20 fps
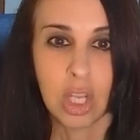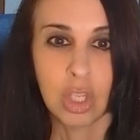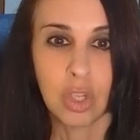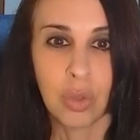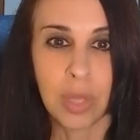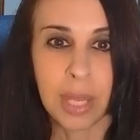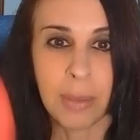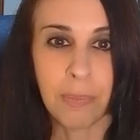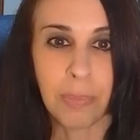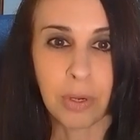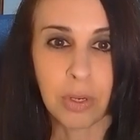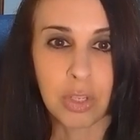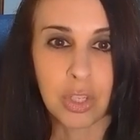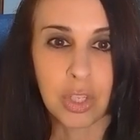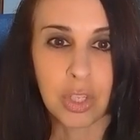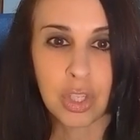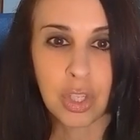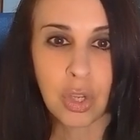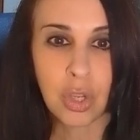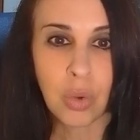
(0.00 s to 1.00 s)
So they
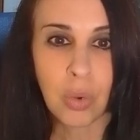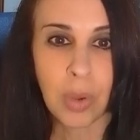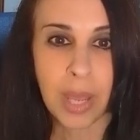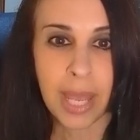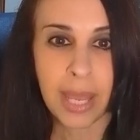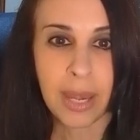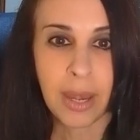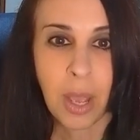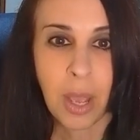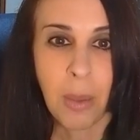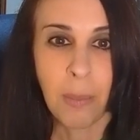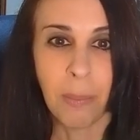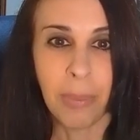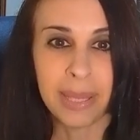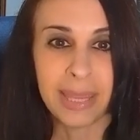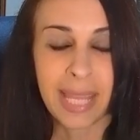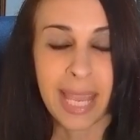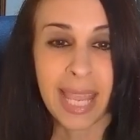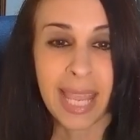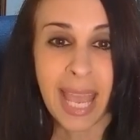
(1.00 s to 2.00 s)
pursue it
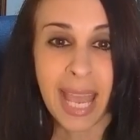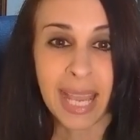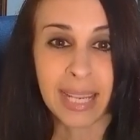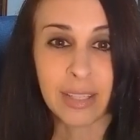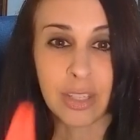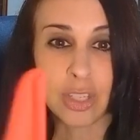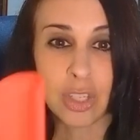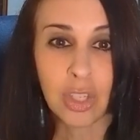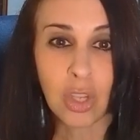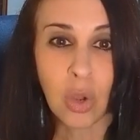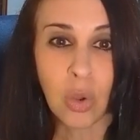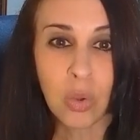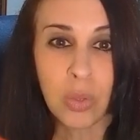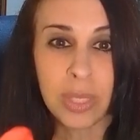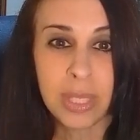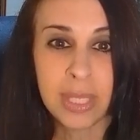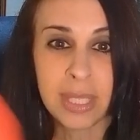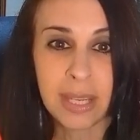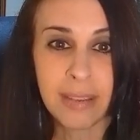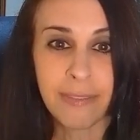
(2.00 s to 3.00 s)
but they act
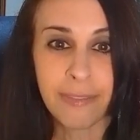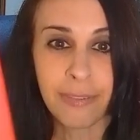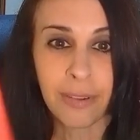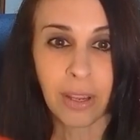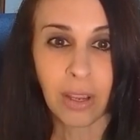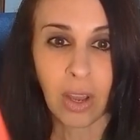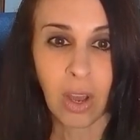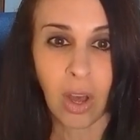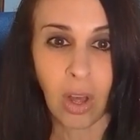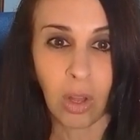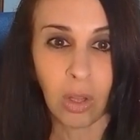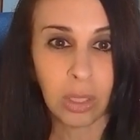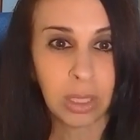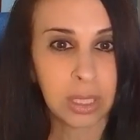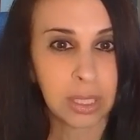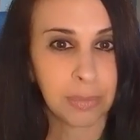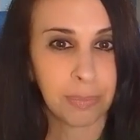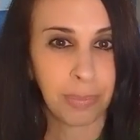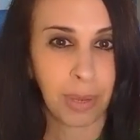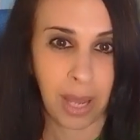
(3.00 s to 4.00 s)
so
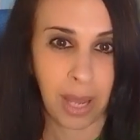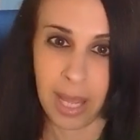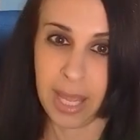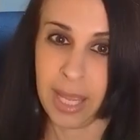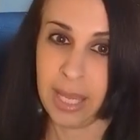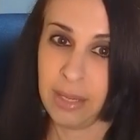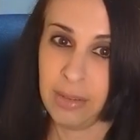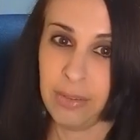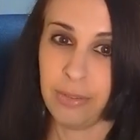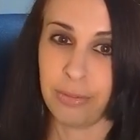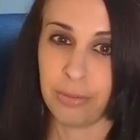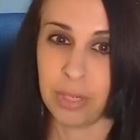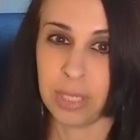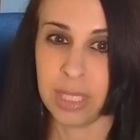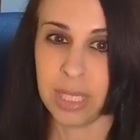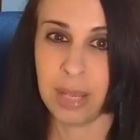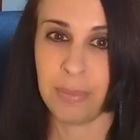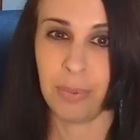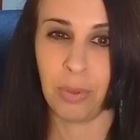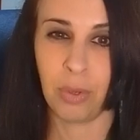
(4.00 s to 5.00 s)
difficult by, for
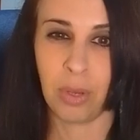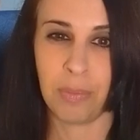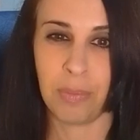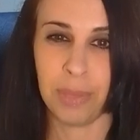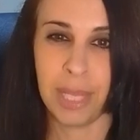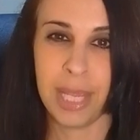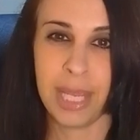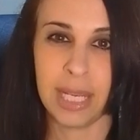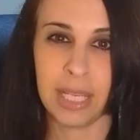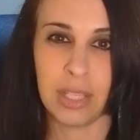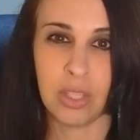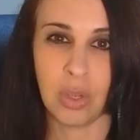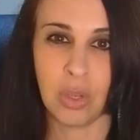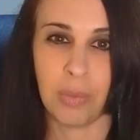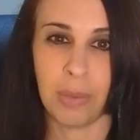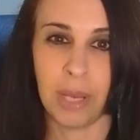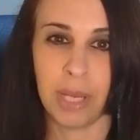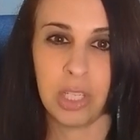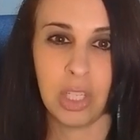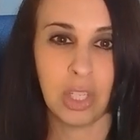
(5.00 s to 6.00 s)
example, complaining so
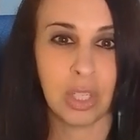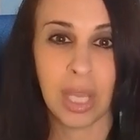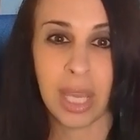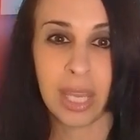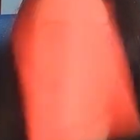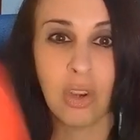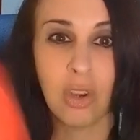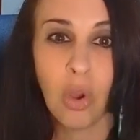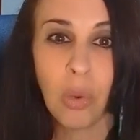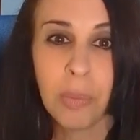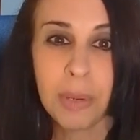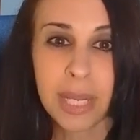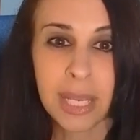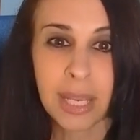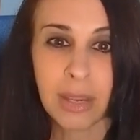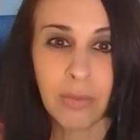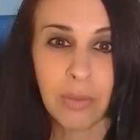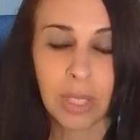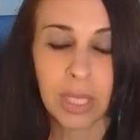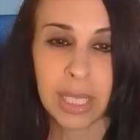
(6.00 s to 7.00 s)
much that nobody
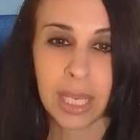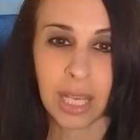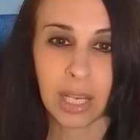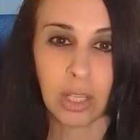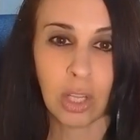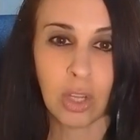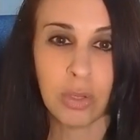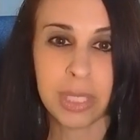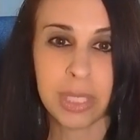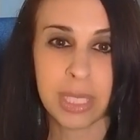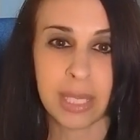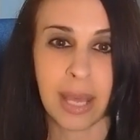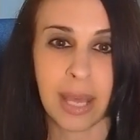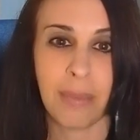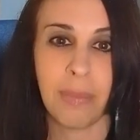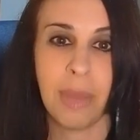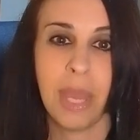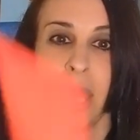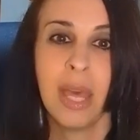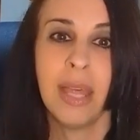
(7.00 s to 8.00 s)
can really get close to
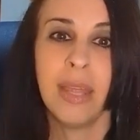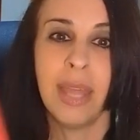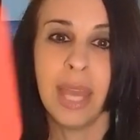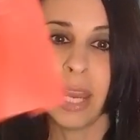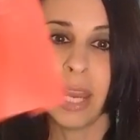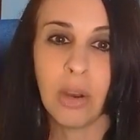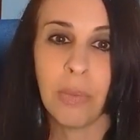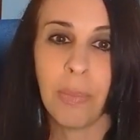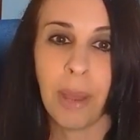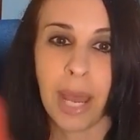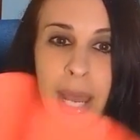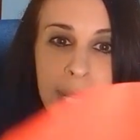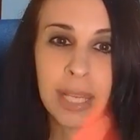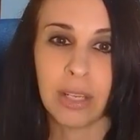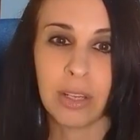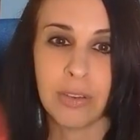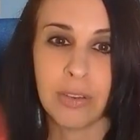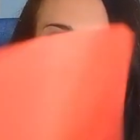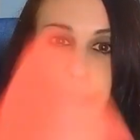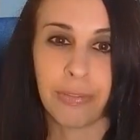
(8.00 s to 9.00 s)
them, thereby
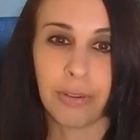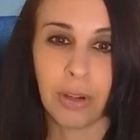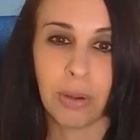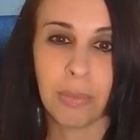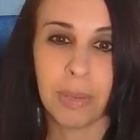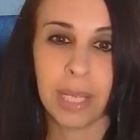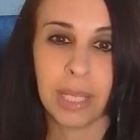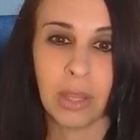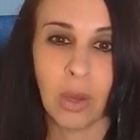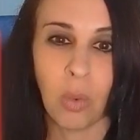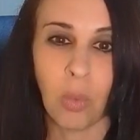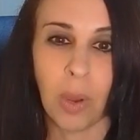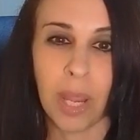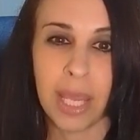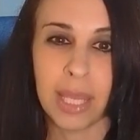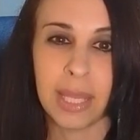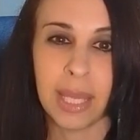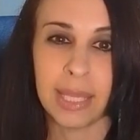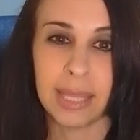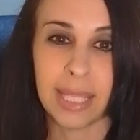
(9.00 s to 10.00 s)
confirming the
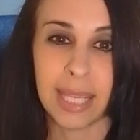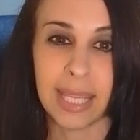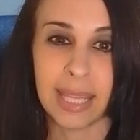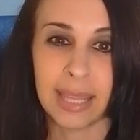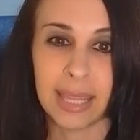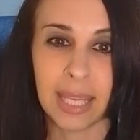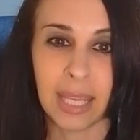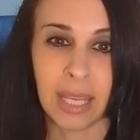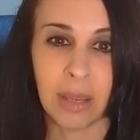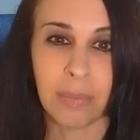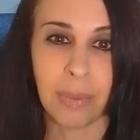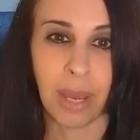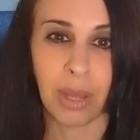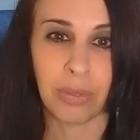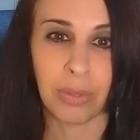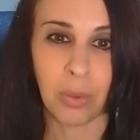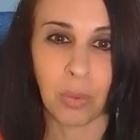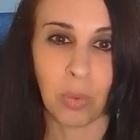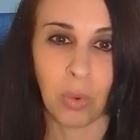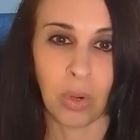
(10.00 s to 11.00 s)
way that they think
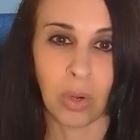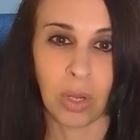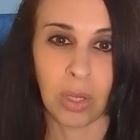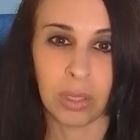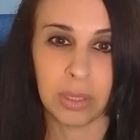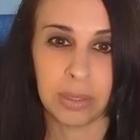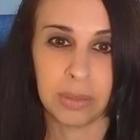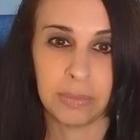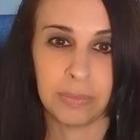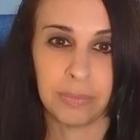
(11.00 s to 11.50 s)
about the world.